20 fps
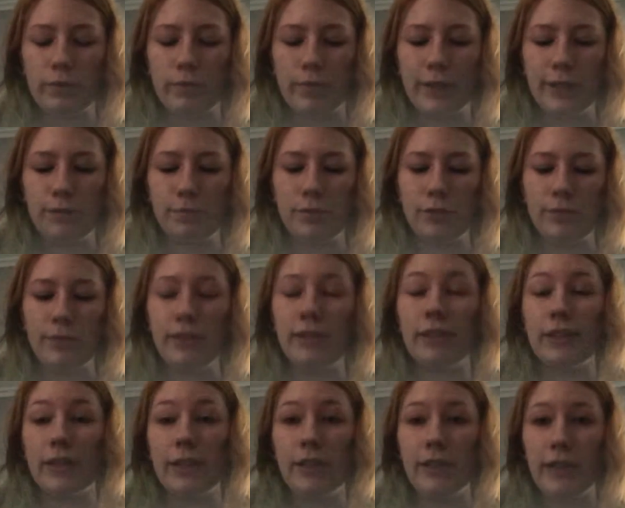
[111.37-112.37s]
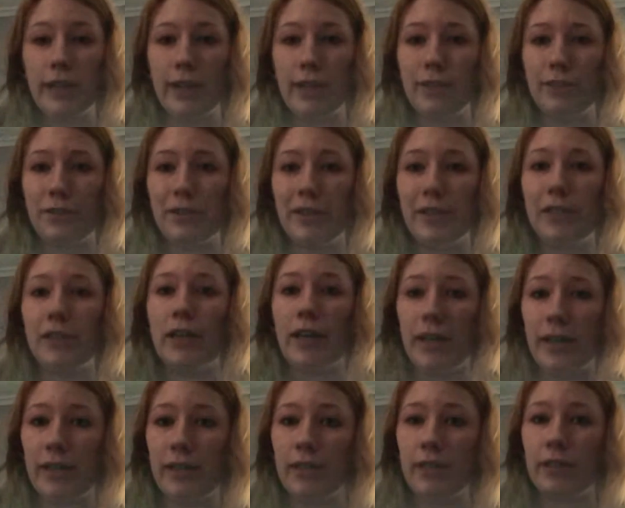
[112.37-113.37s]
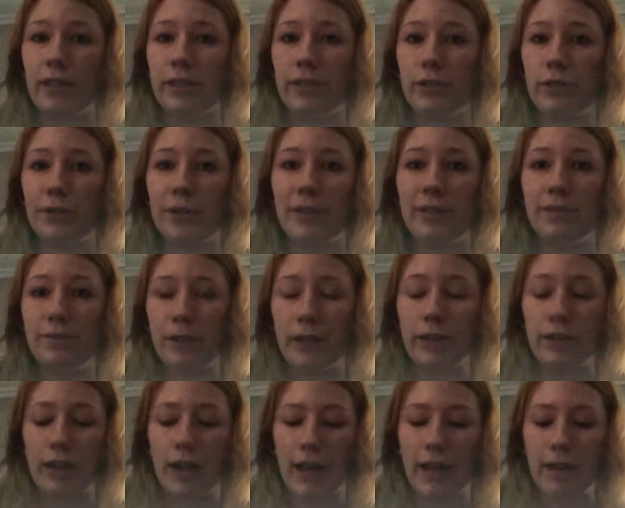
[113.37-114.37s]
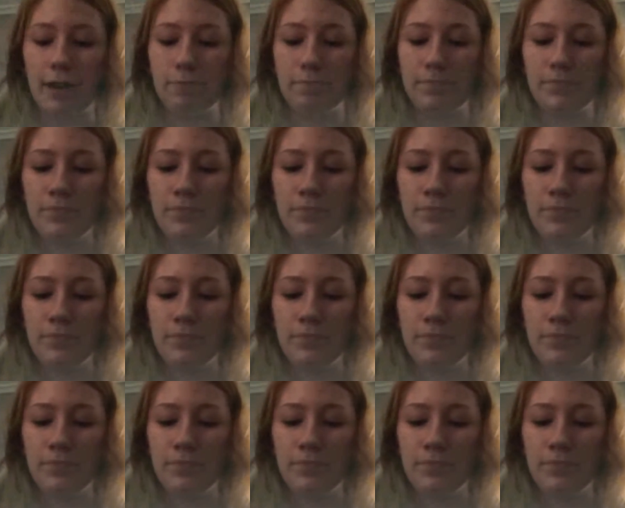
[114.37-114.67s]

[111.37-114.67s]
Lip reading: range between 68 degrees and 86 degrees Fahrenheit.